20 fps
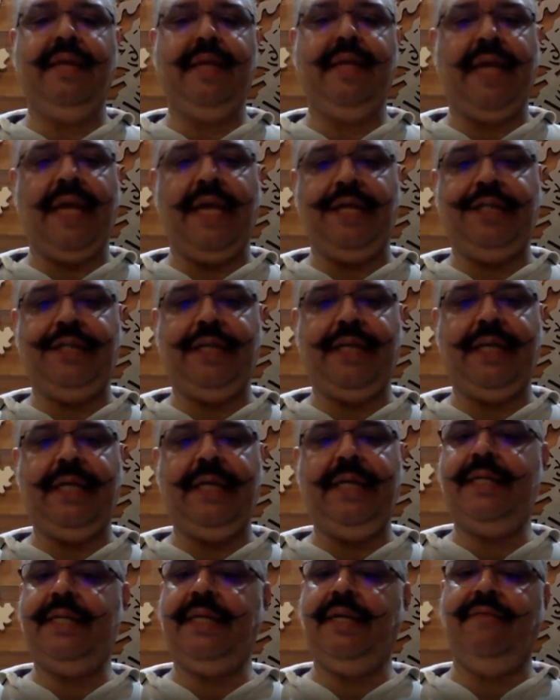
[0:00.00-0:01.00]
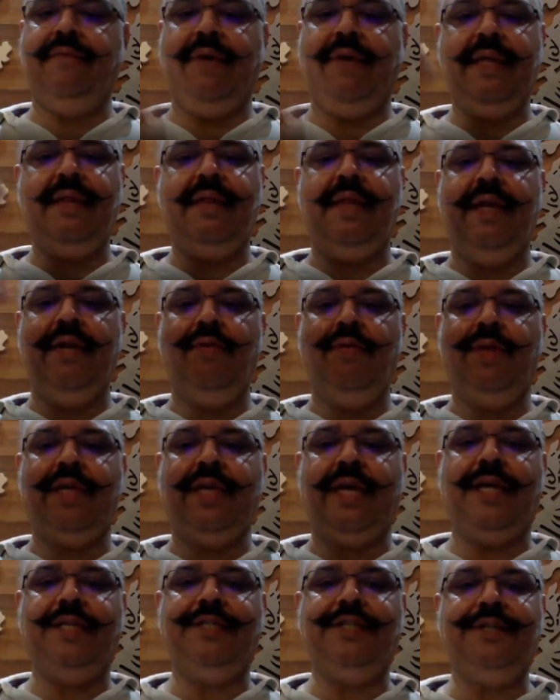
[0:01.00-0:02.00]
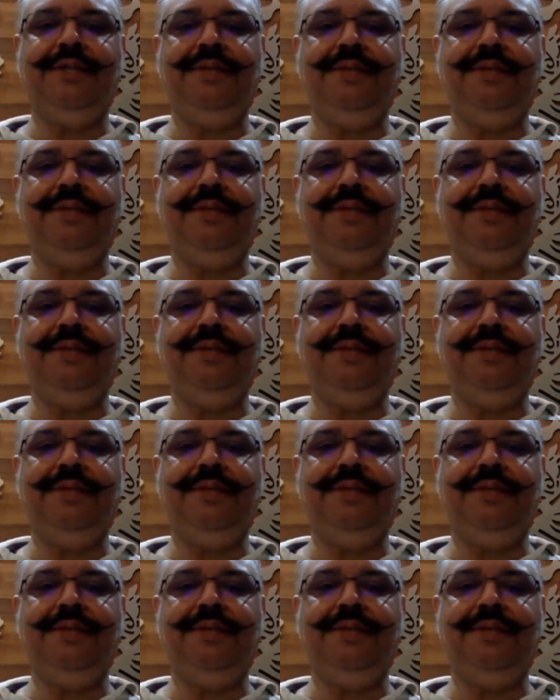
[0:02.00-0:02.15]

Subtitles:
cash. At least in months they lose cash.